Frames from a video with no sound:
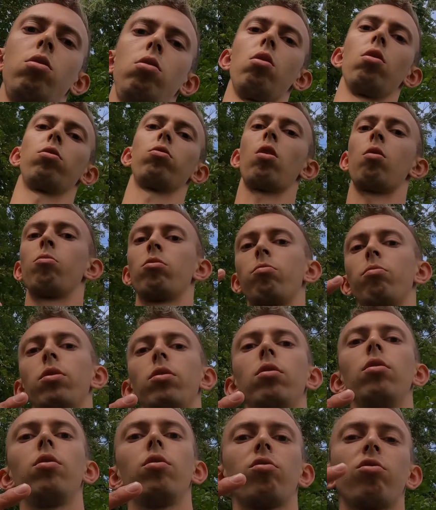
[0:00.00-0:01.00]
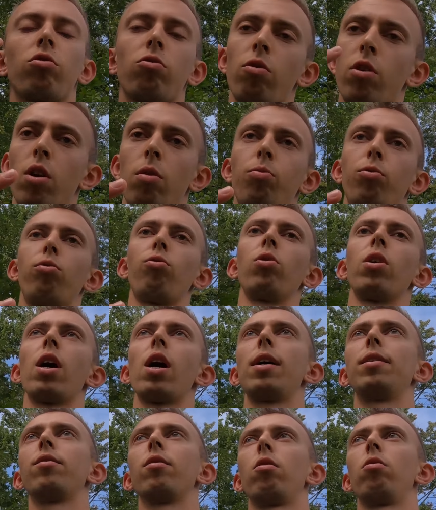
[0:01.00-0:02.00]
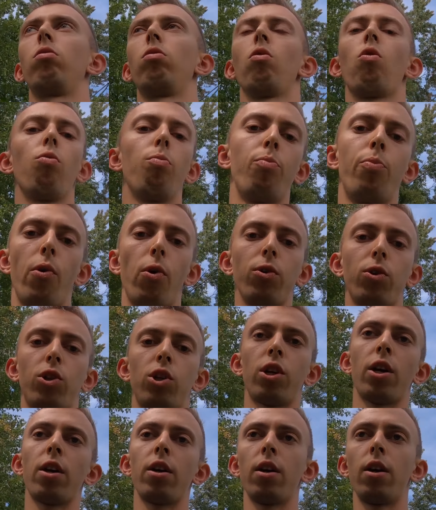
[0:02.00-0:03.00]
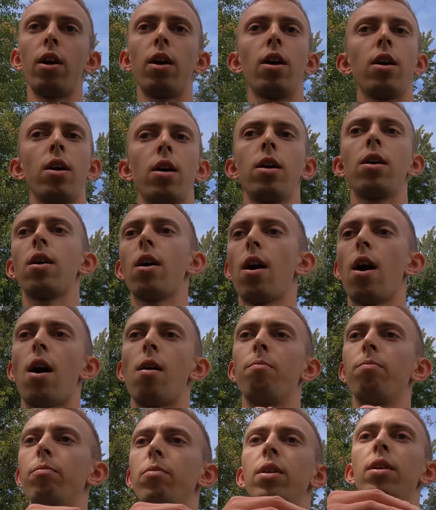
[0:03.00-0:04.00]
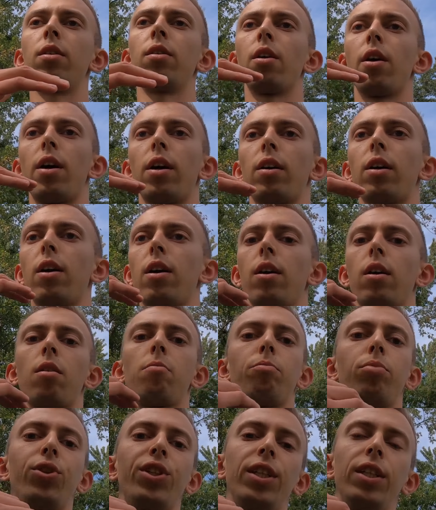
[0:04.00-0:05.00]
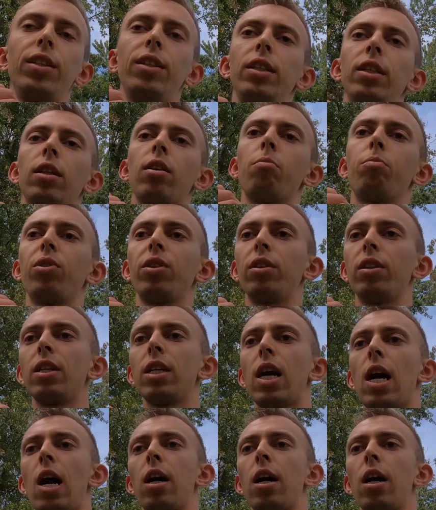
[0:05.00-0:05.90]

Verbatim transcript: Yo, so I'm gonna be straight up with you guys. No bullshit. I'm being like completely, completely